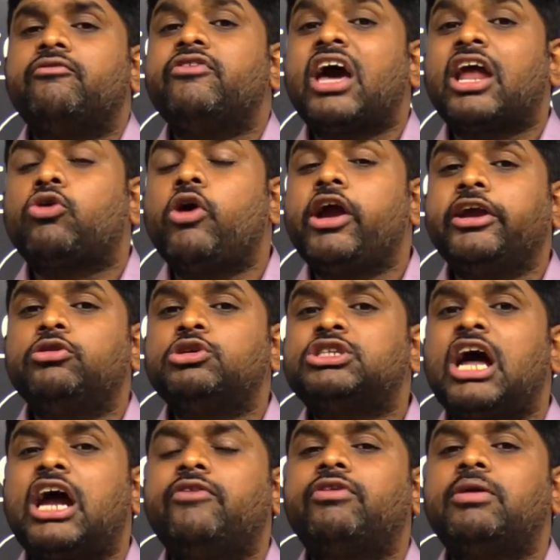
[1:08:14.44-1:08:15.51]
we are going to
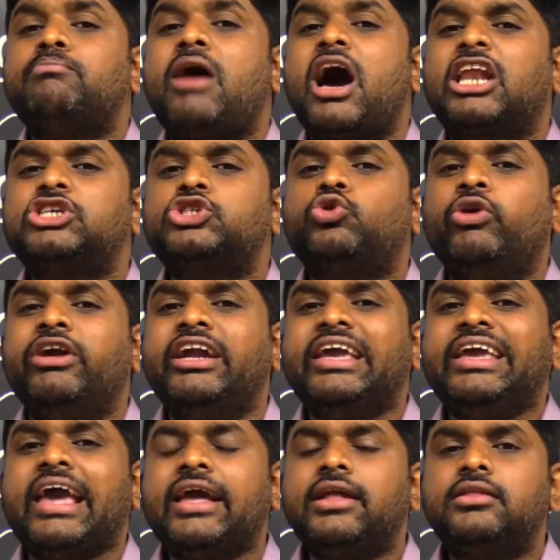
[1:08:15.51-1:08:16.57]
start from March
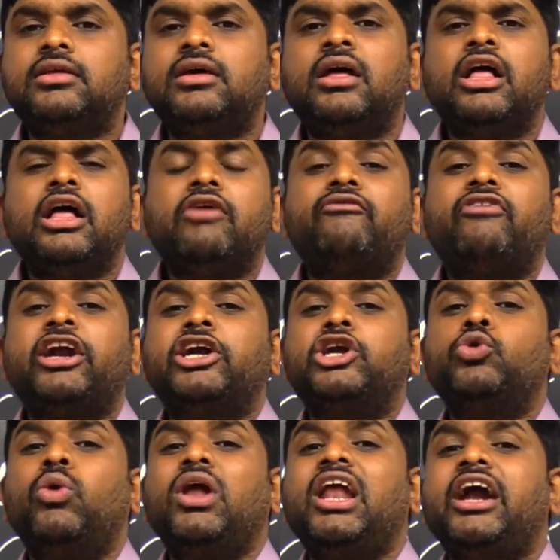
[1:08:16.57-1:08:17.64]
28th for
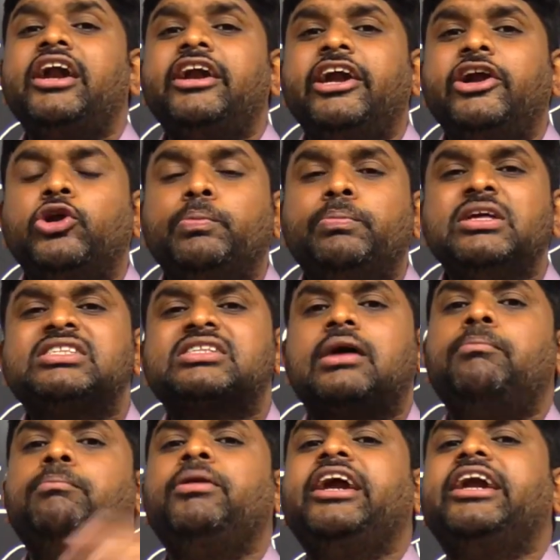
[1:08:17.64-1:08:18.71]
1200 rupees
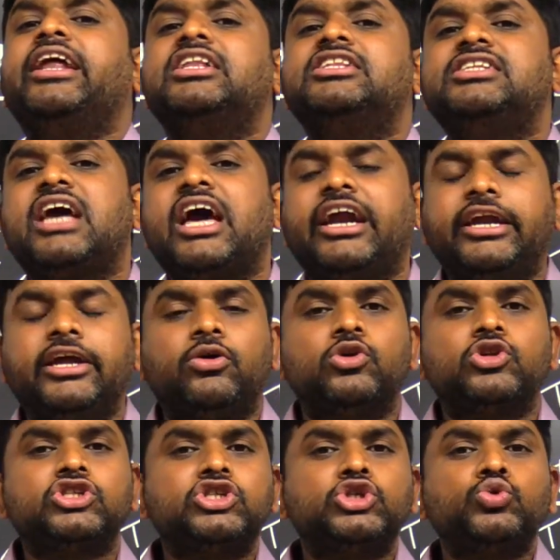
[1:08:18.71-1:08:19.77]
complete NCERT
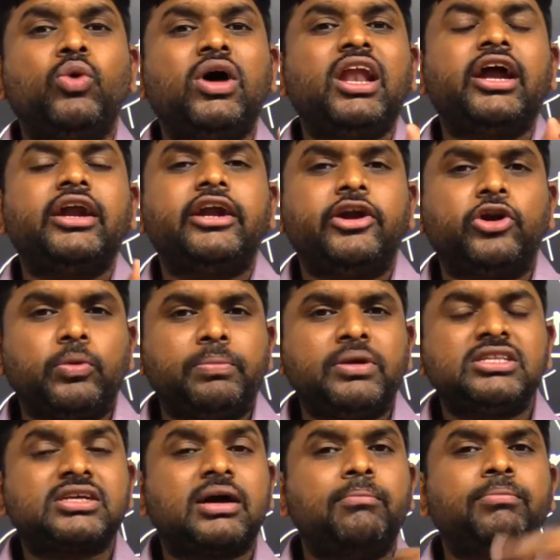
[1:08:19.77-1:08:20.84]
course. 1200
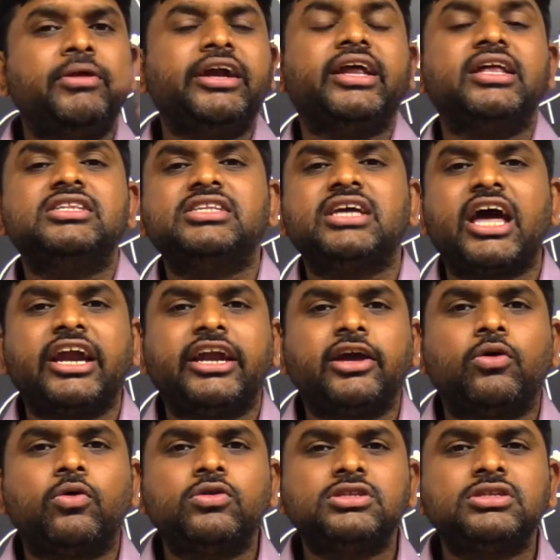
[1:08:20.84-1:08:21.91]
rupees complete
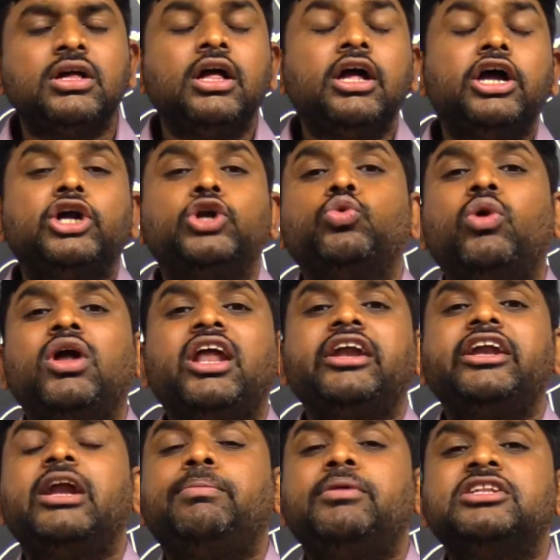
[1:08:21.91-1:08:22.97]
NCERT course.
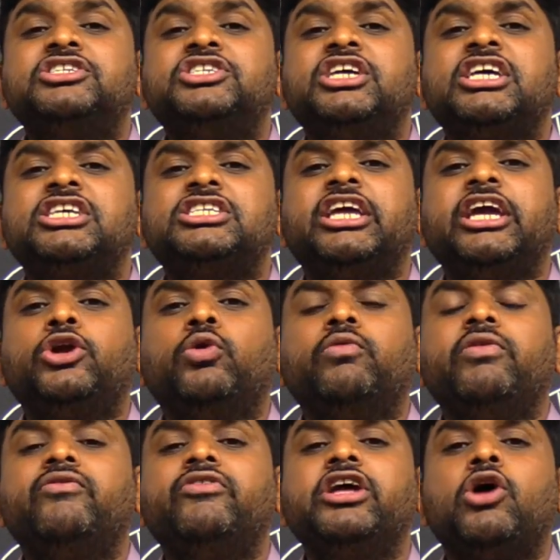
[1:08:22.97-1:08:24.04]
1200 plus GST
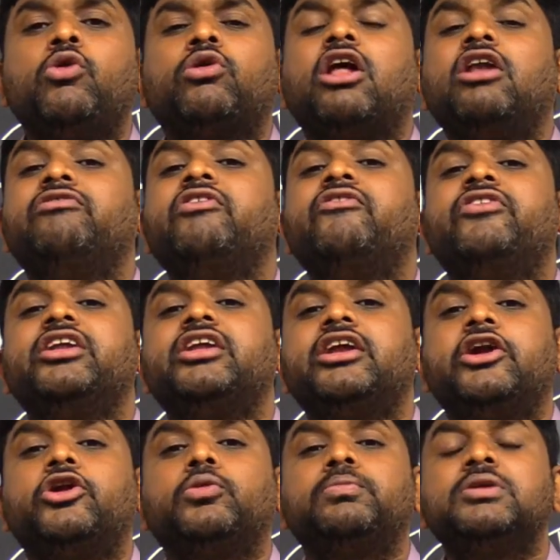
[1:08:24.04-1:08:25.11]
250, overall
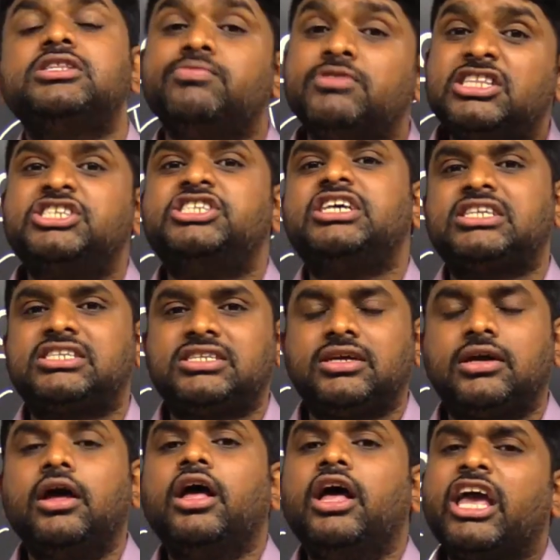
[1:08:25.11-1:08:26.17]
1500 rupees with
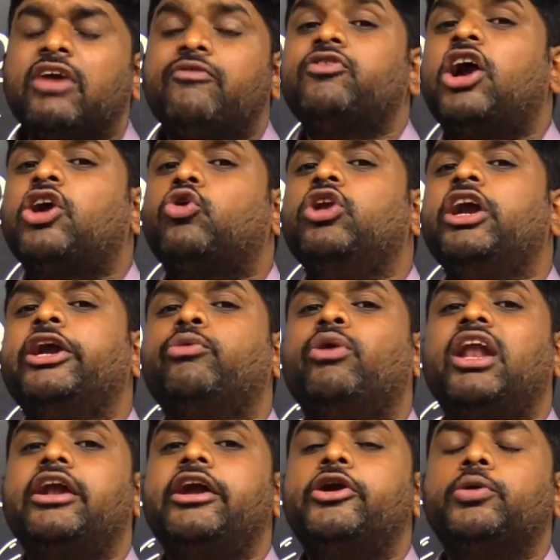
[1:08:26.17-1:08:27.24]
GST. If not only
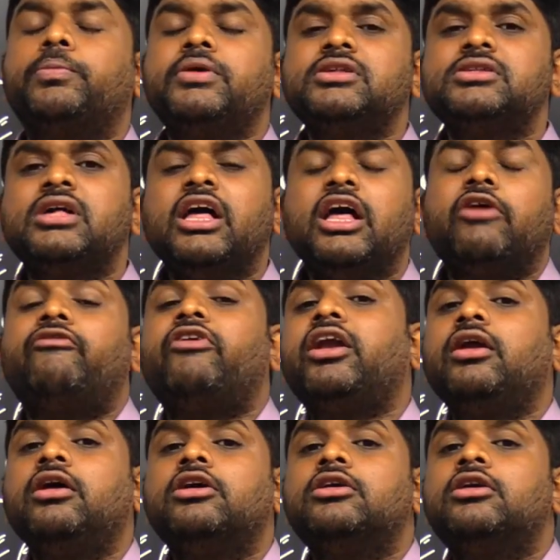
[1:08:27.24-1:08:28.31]
1200 rupees
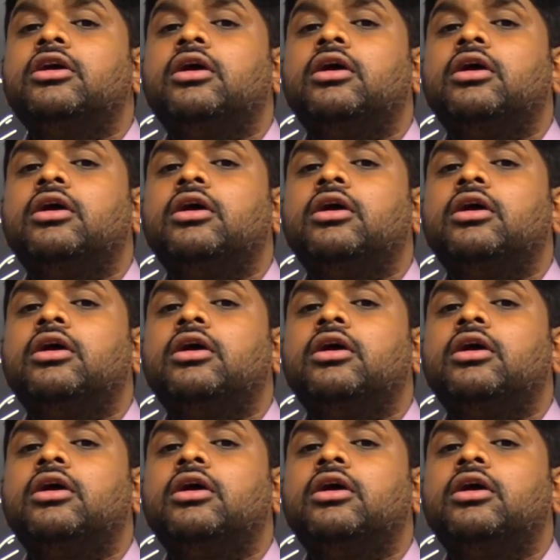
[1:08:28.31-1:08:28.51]
for